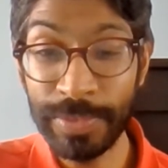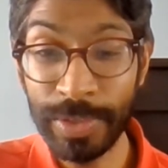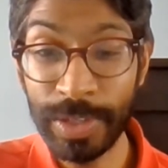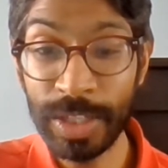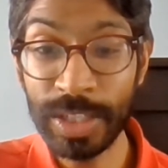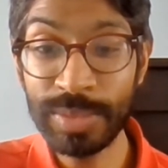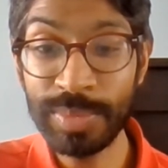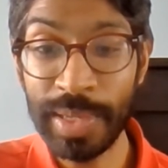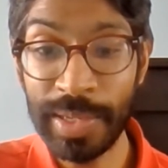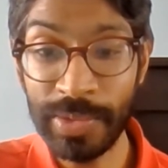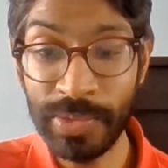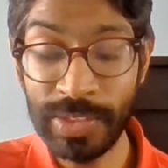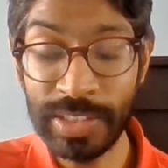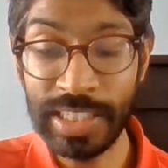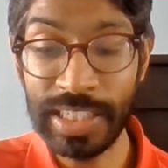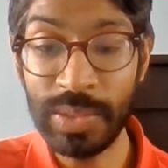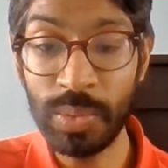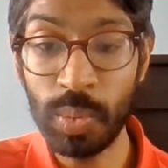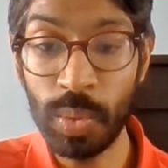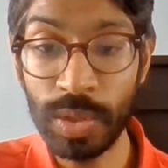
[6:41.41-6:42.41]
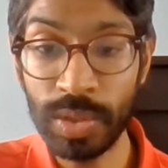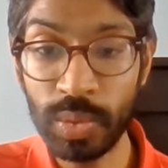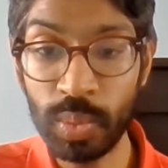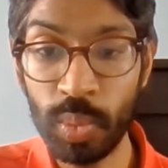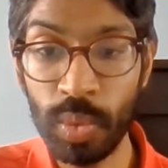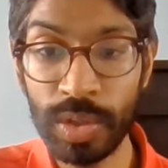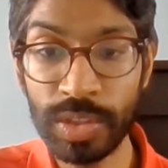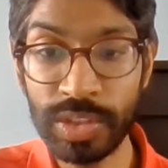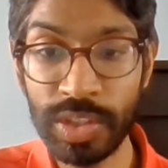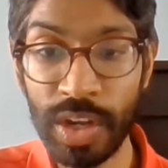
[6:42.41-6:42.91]
first penalty was
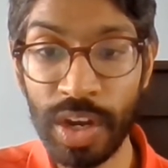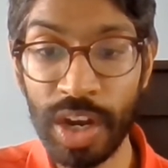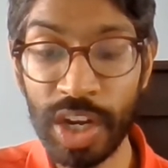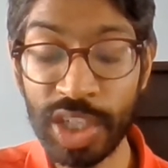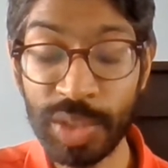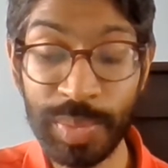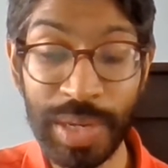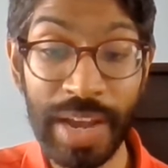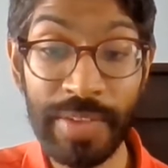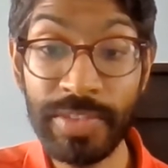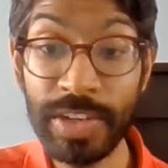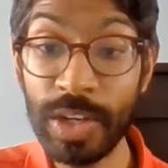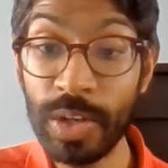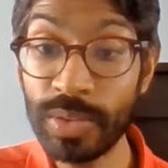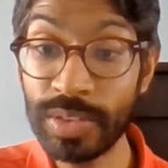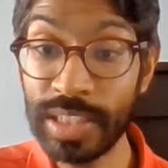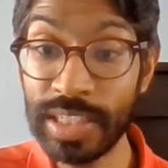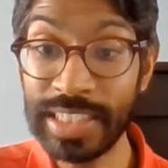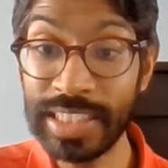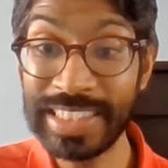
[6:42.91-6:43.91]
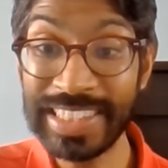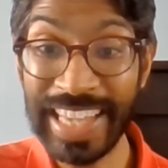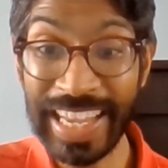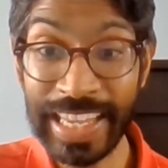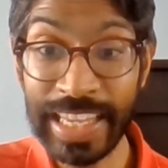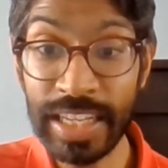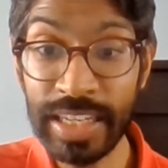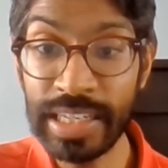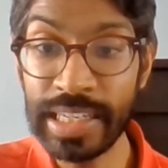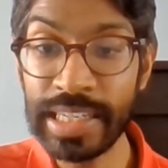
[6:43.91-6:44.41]
harsh, but having looked at the
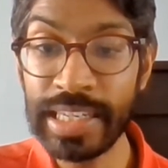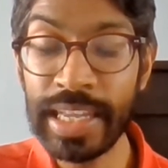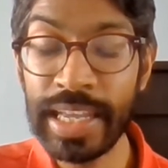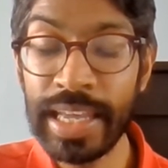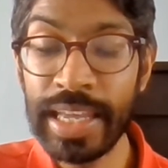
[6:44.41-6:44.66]
second